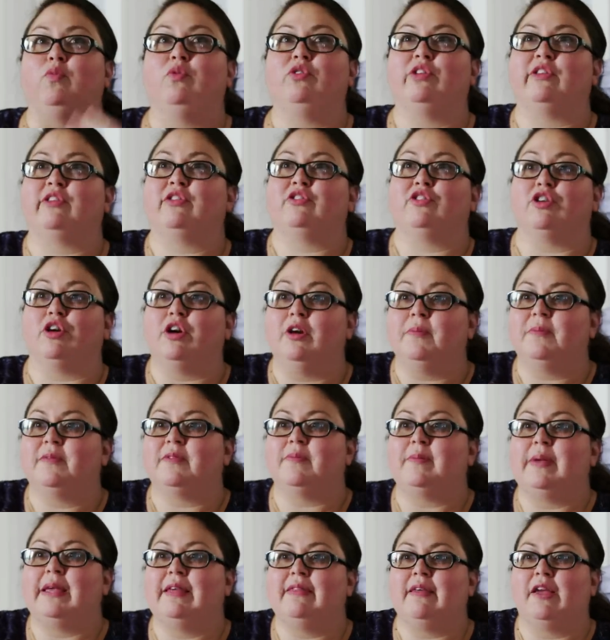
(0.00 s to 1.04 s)
disturbs
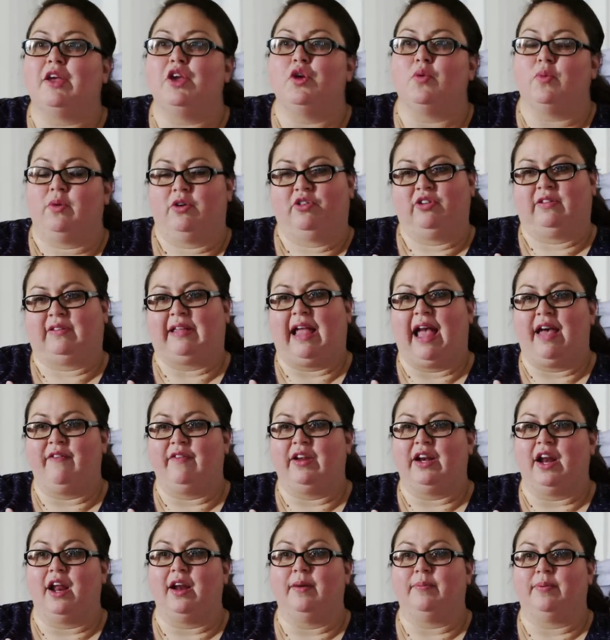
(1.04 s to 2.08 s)
me that you were just
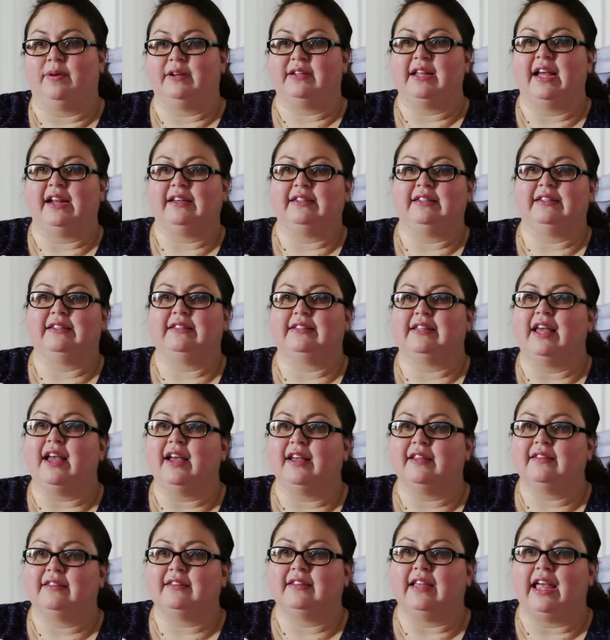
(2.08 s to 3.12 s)
having unprotected
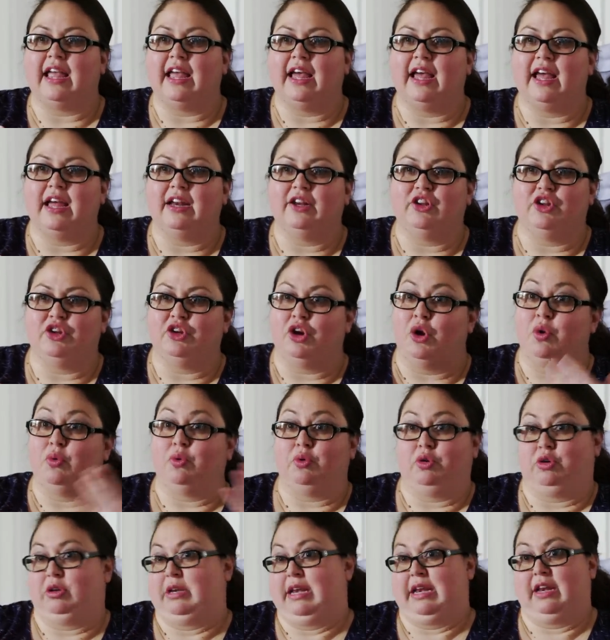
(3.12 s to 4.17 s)
sex and you
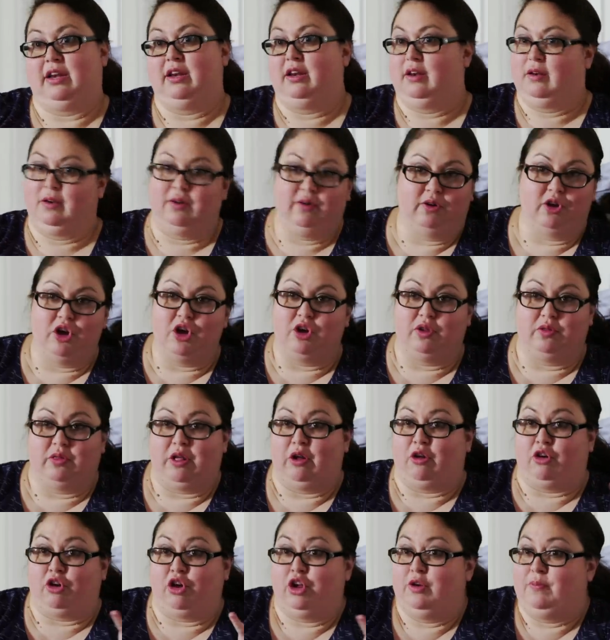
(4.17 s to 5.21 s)
don't...
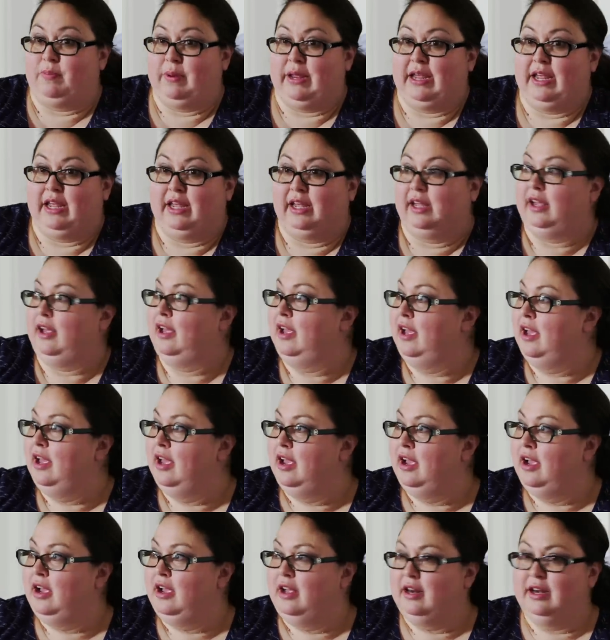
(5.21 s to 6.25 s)
There could be,
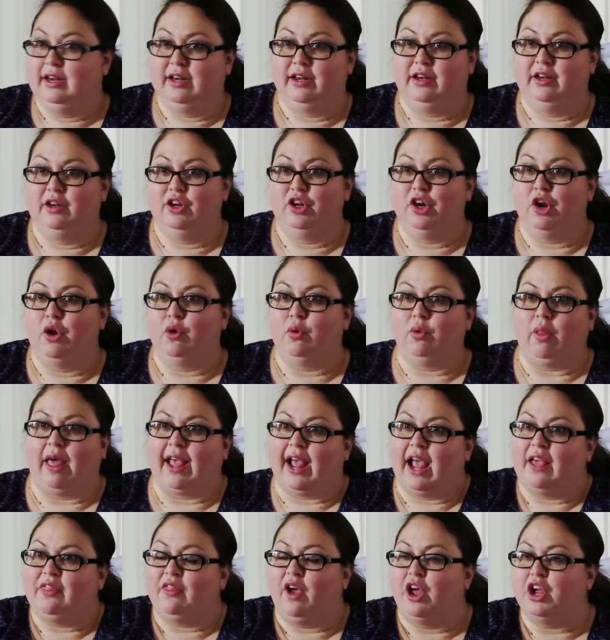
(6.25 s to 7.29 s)
you know, like
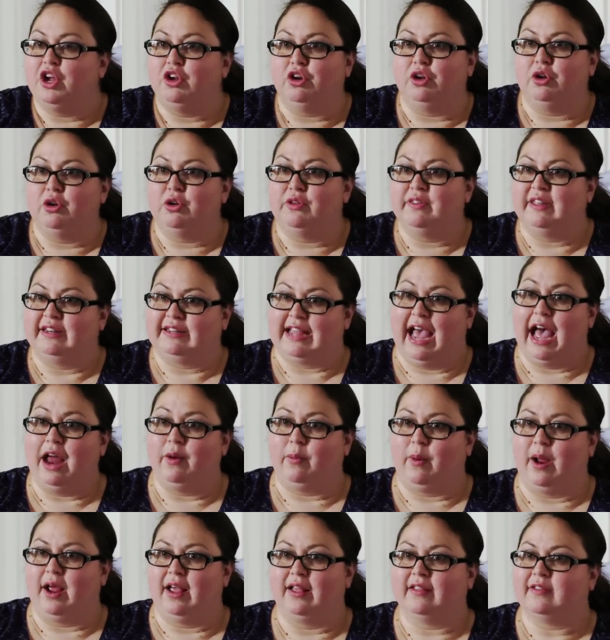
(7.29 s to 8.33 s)
I thought you knew who the dad
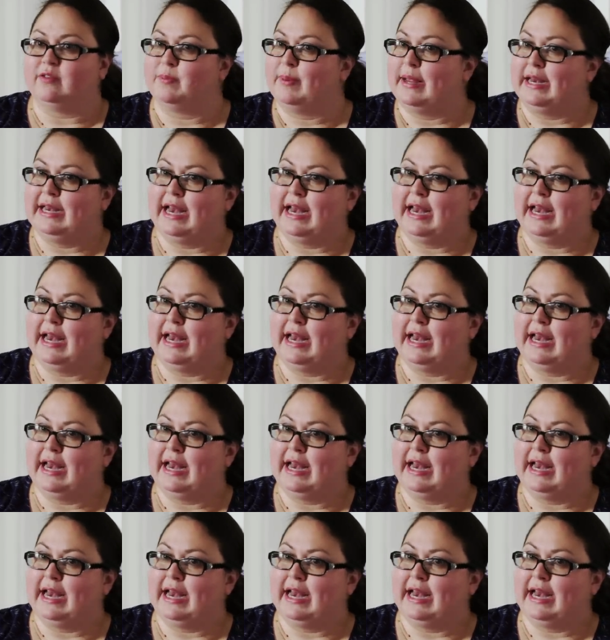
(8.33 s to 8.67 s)
was, but